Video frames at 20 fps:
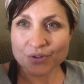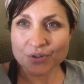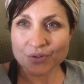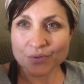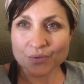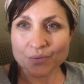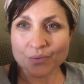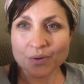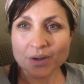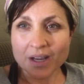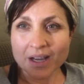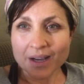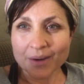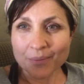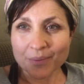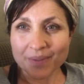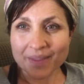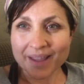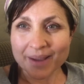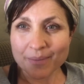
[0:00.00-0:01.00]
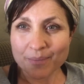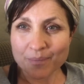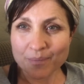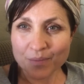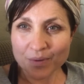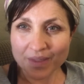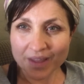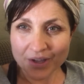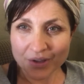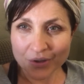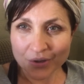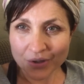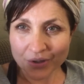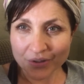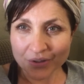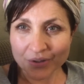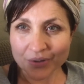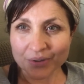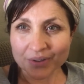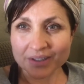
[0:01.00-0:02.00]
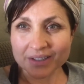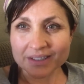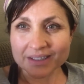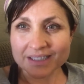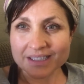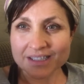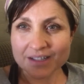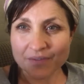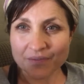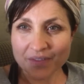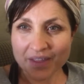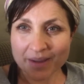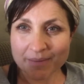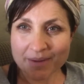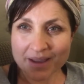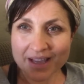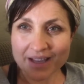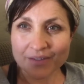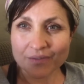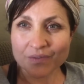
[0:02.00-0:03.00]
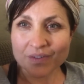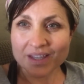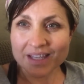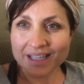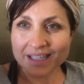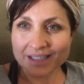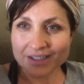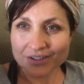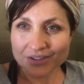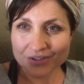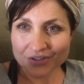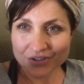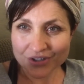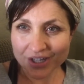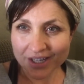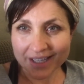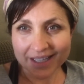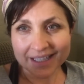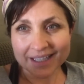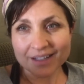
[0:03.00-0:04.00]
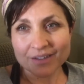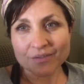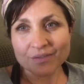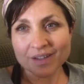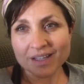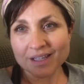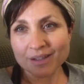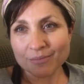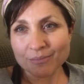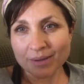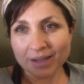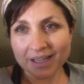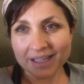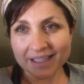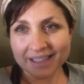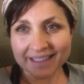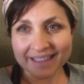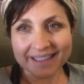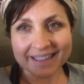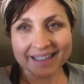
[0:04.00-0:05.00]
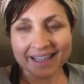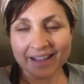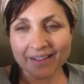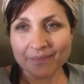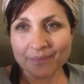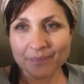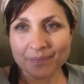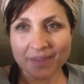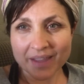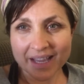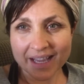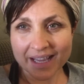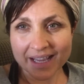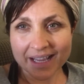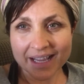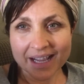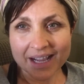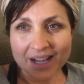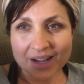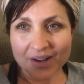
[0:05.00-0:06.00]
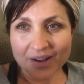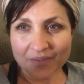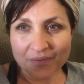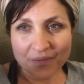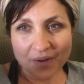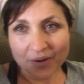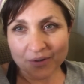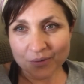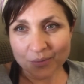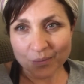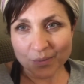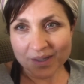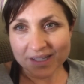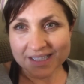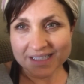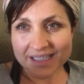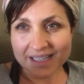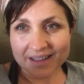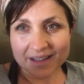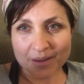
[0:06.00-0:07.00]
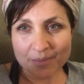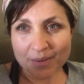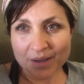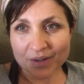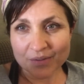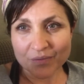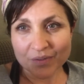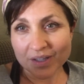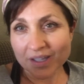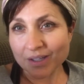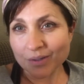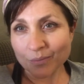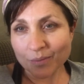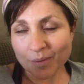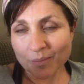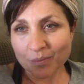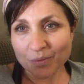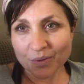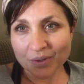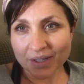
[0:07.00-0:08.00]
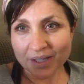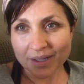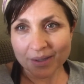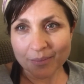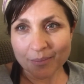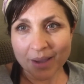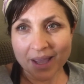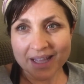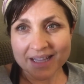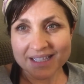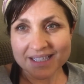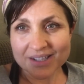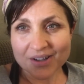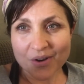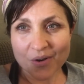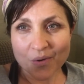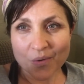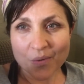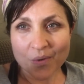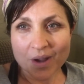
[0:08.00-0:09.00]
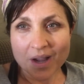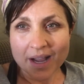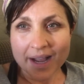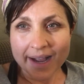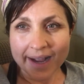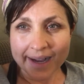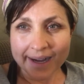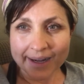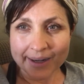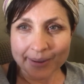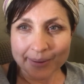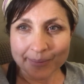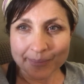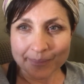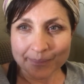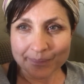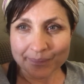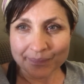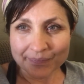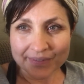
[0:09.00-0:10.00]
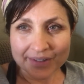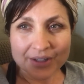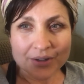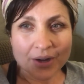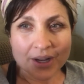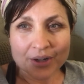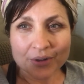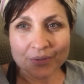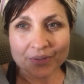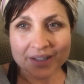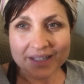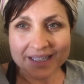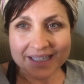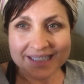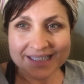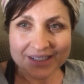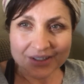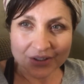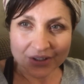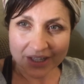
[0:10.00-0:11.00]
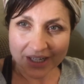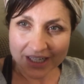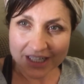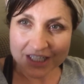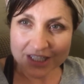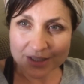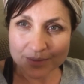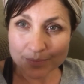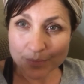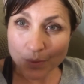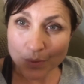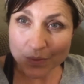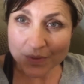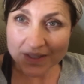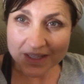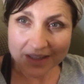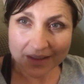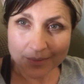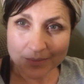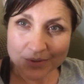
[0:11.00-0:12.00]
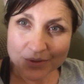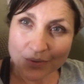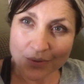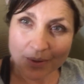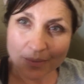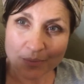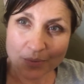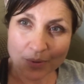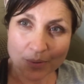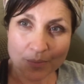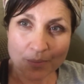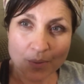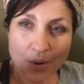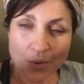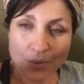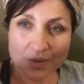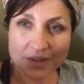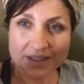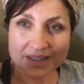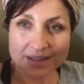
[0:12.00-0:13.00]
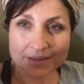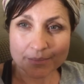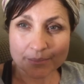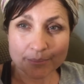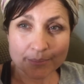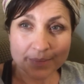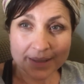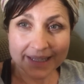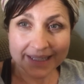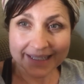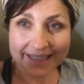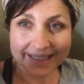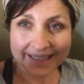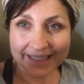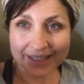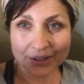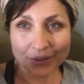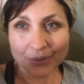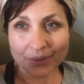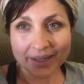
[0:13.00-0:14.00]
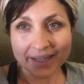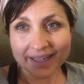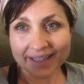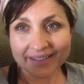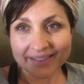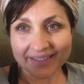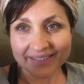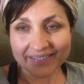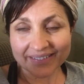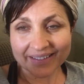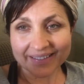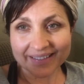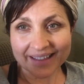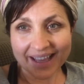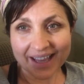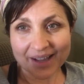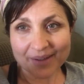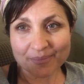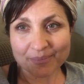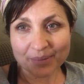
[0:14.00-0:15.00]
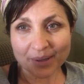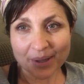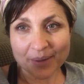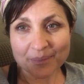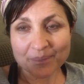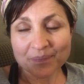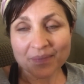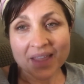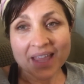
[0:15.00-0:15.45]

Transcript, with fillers: to when they when they cook on the grill and stuff. They make vegan chicken and vegan bacon, and they found a whisk and they made vegan whipped cream. And so, um, you know, I don't think necessarily exposing them to it promotes meat eating or anything like that. But